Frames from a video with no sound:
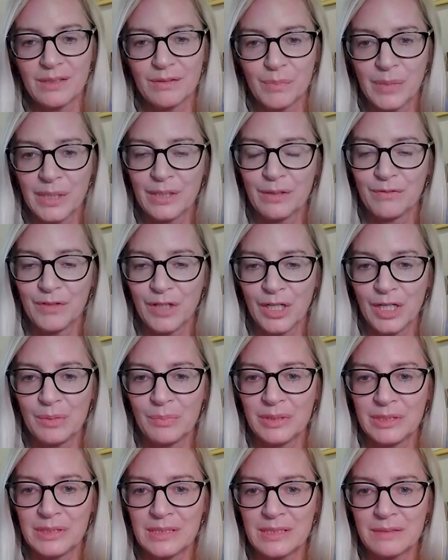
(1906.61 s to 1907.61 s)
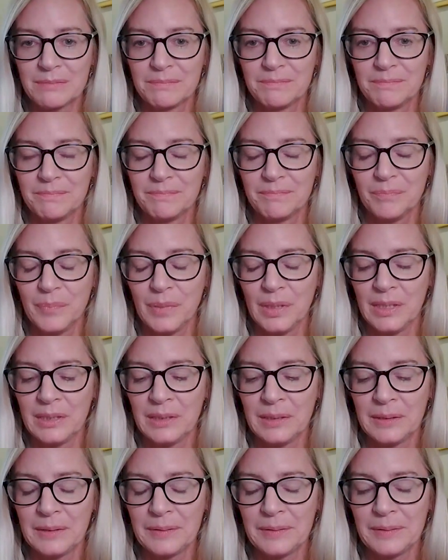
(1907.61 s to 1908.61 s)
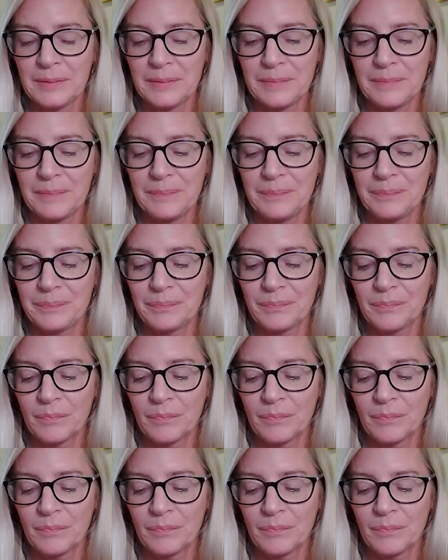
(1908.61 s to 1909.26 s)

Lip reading: in my environment. And